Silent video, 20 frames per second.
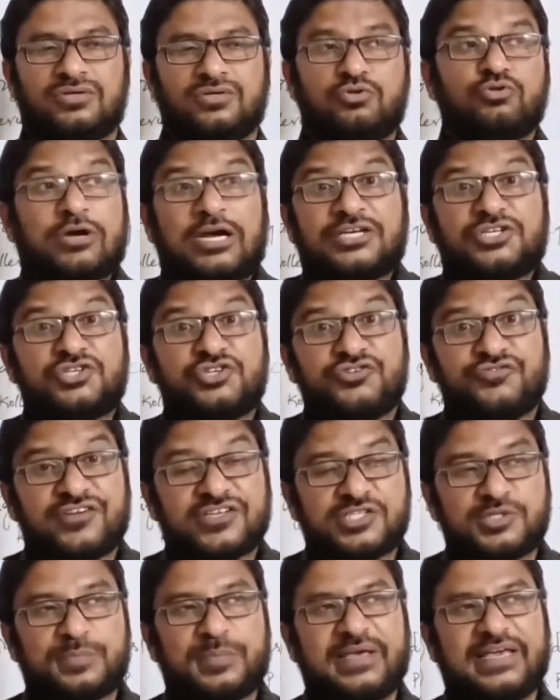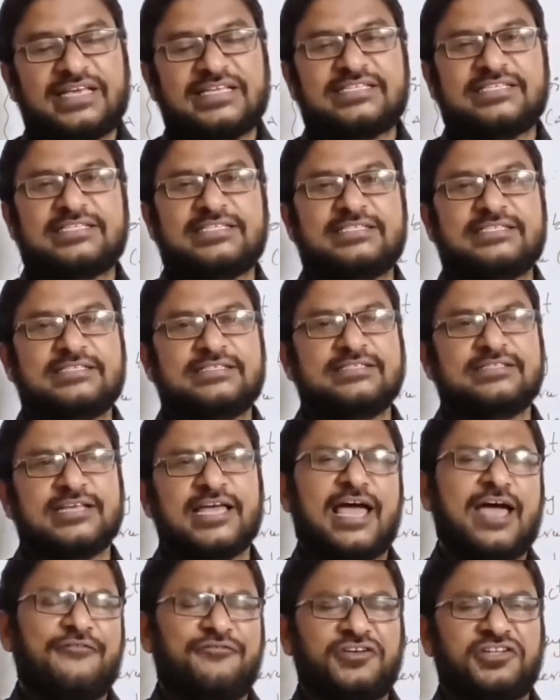to continue as peace.
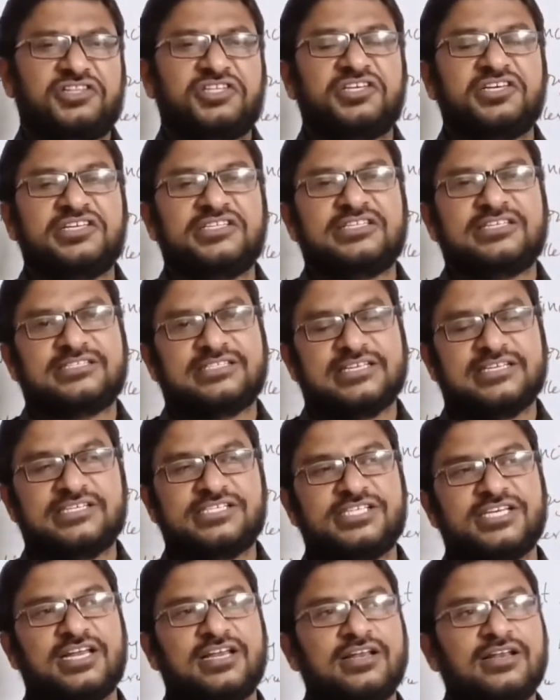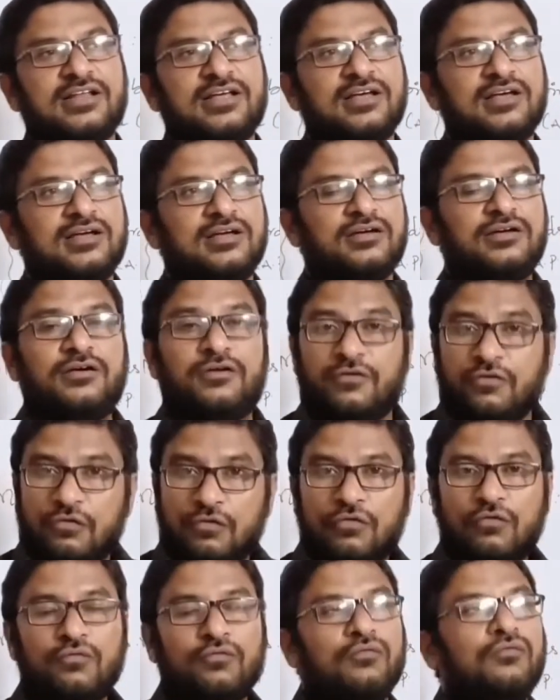Everything is essential
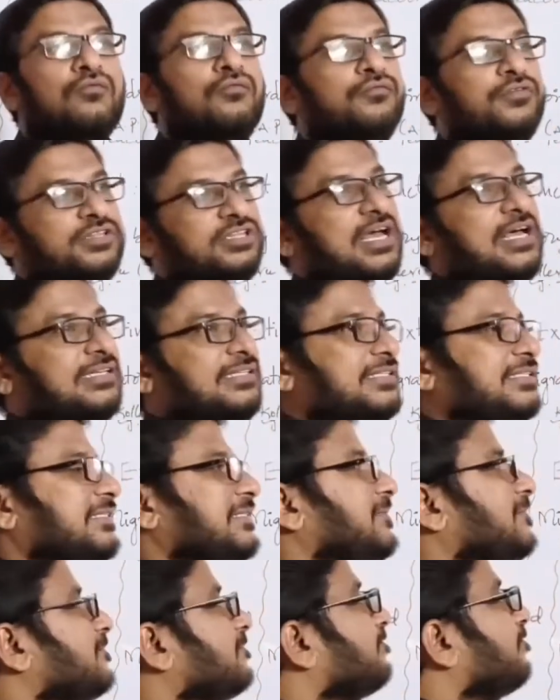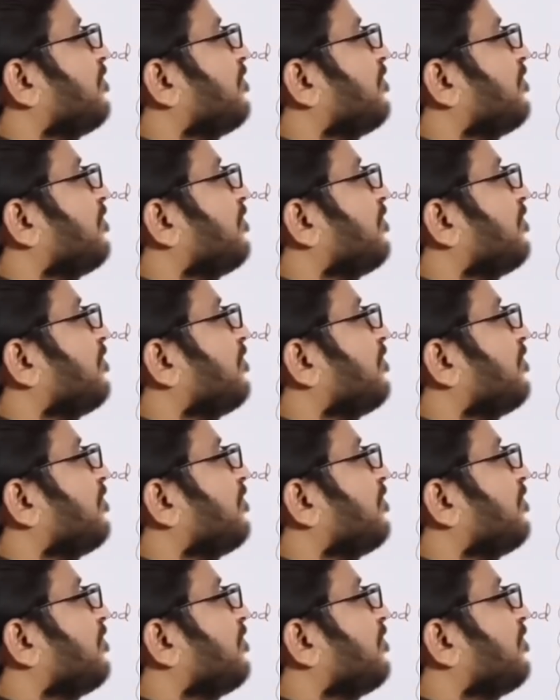with us.